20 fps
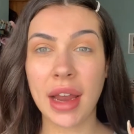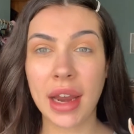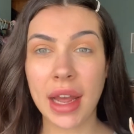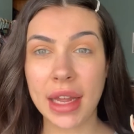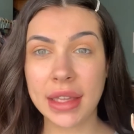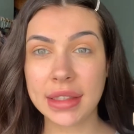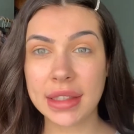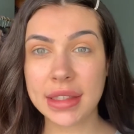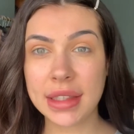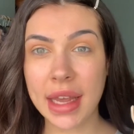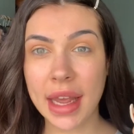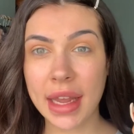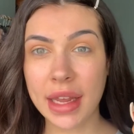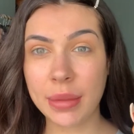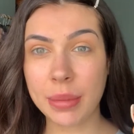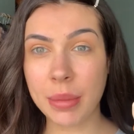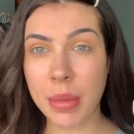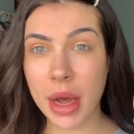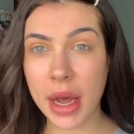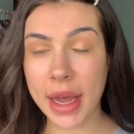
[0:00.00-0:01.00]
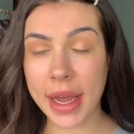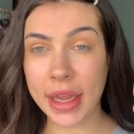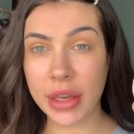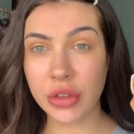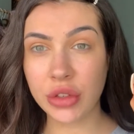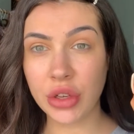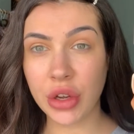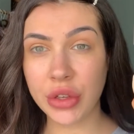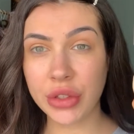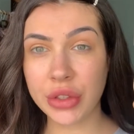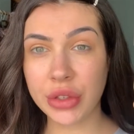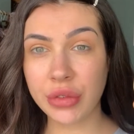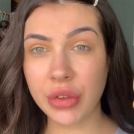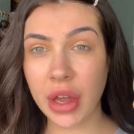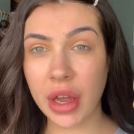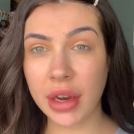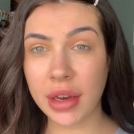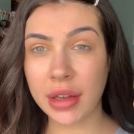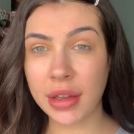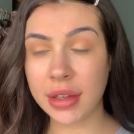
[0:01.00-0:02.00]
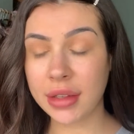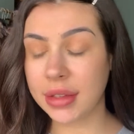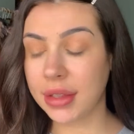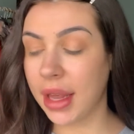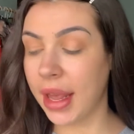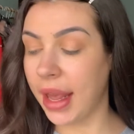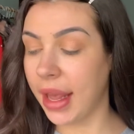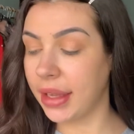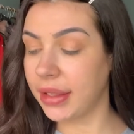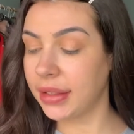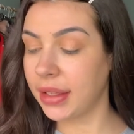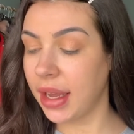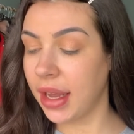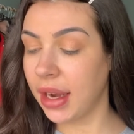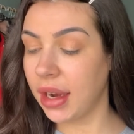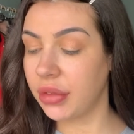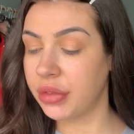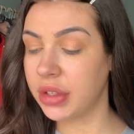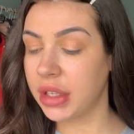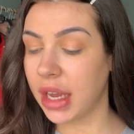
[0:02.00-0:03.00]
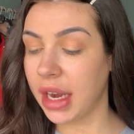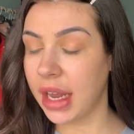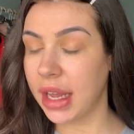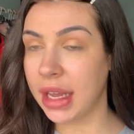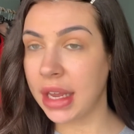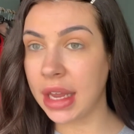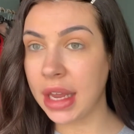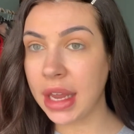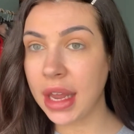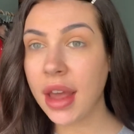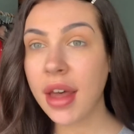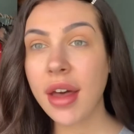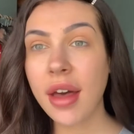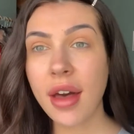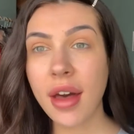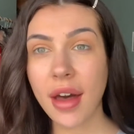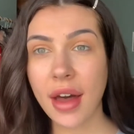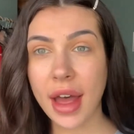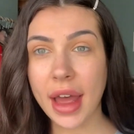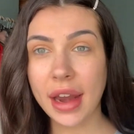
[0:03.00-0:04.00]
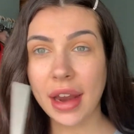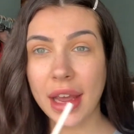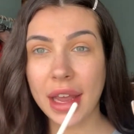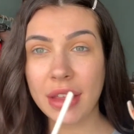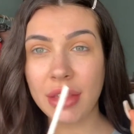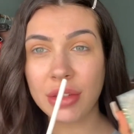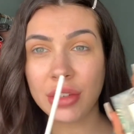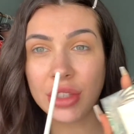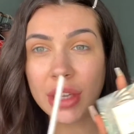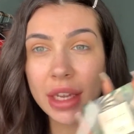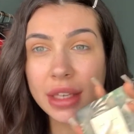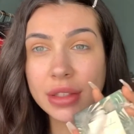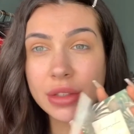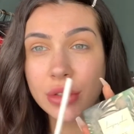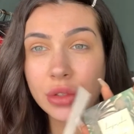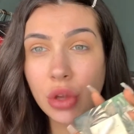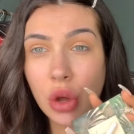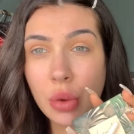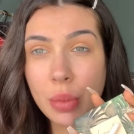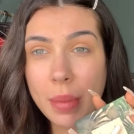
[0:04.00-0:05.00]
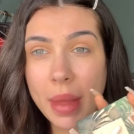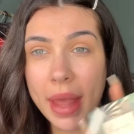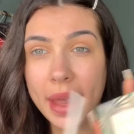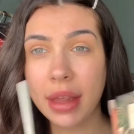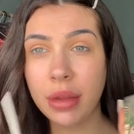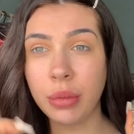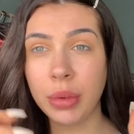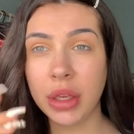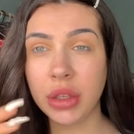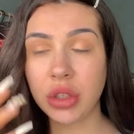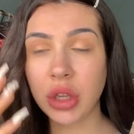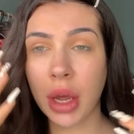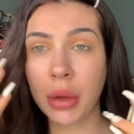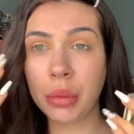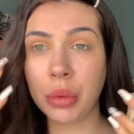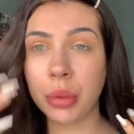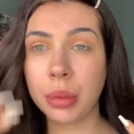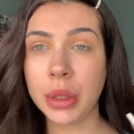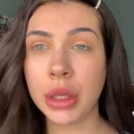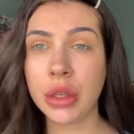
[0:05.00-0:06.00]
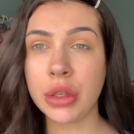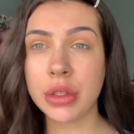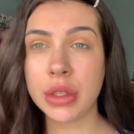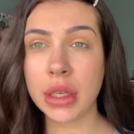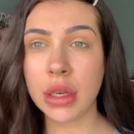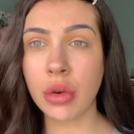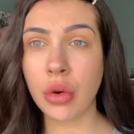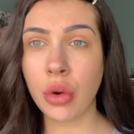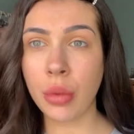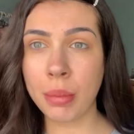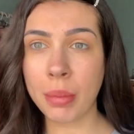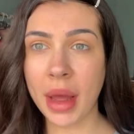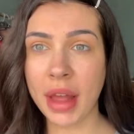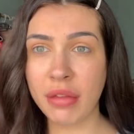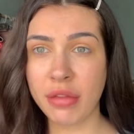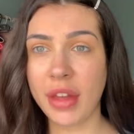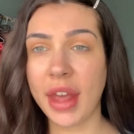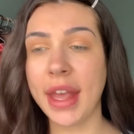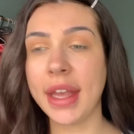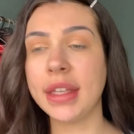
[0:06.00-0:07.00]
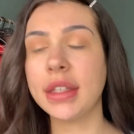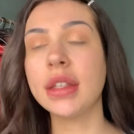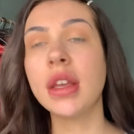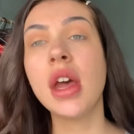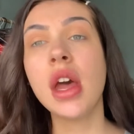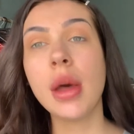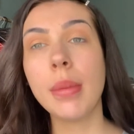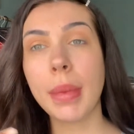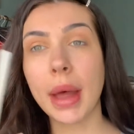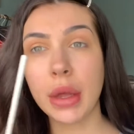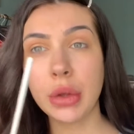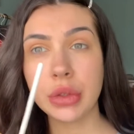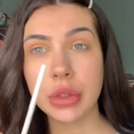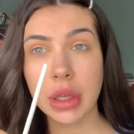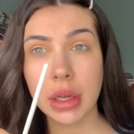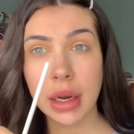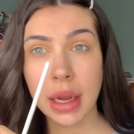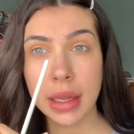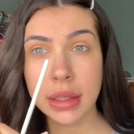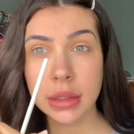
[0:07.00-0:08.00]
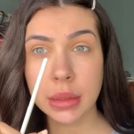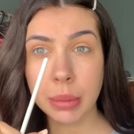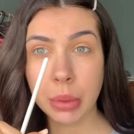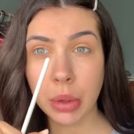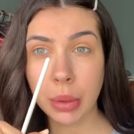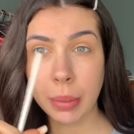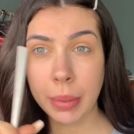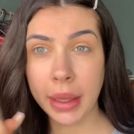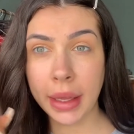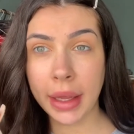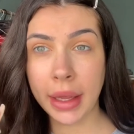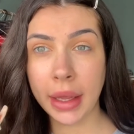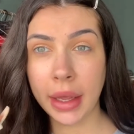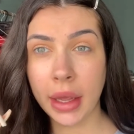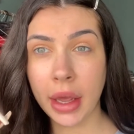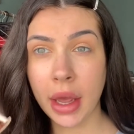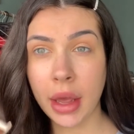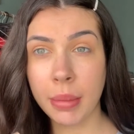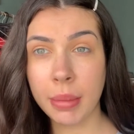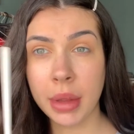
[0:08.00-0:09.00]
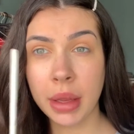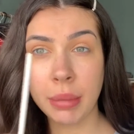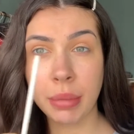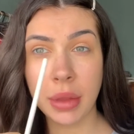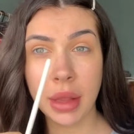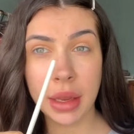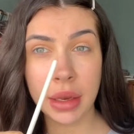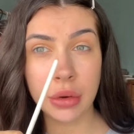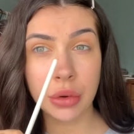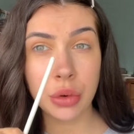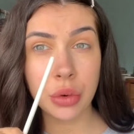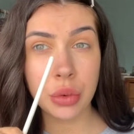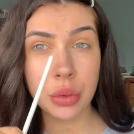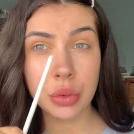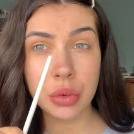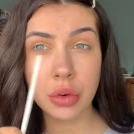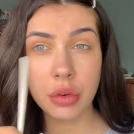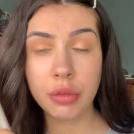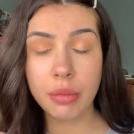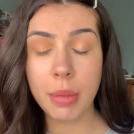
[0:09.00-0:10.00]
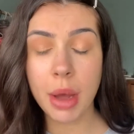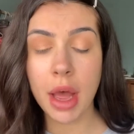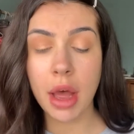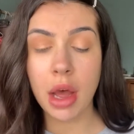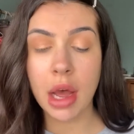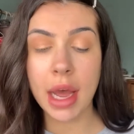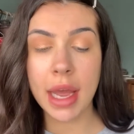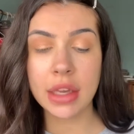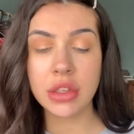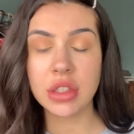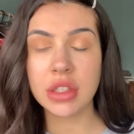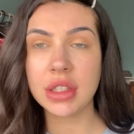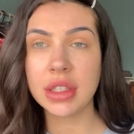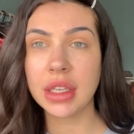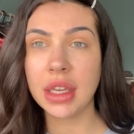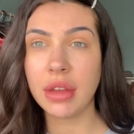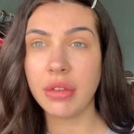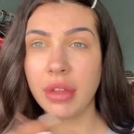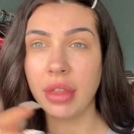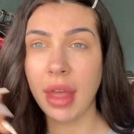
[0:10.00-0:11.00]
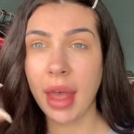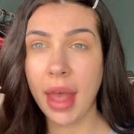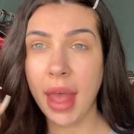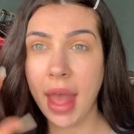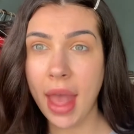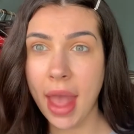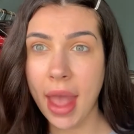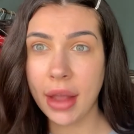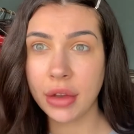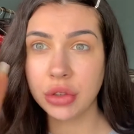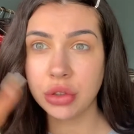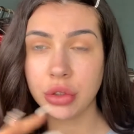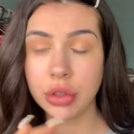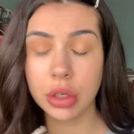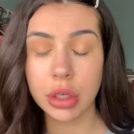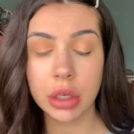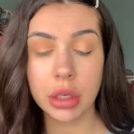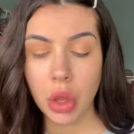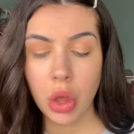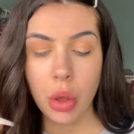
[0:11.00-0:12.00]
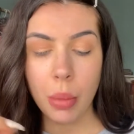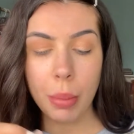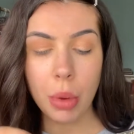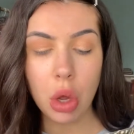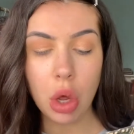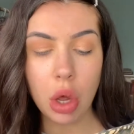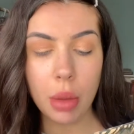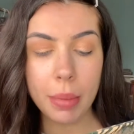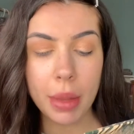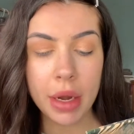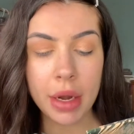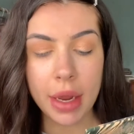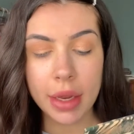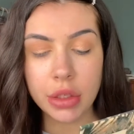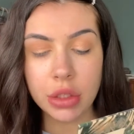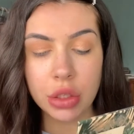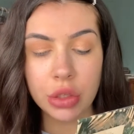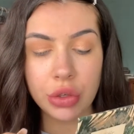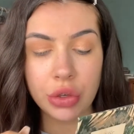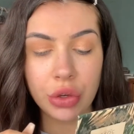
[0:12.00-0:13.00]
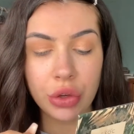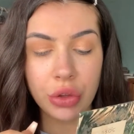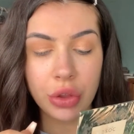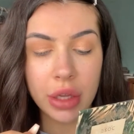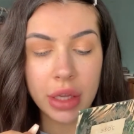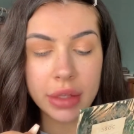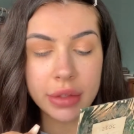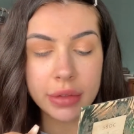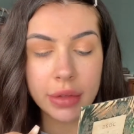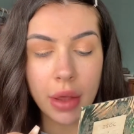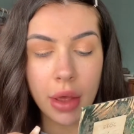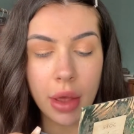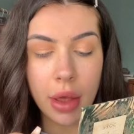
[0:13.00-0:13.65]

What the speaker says: like to take my Dose of Colours X iluvsarahii highlight in the shade Soulmate, which I will be using on my face. But I also like to pop it in the inner corner of my eye just to give it that extra pop. And I do this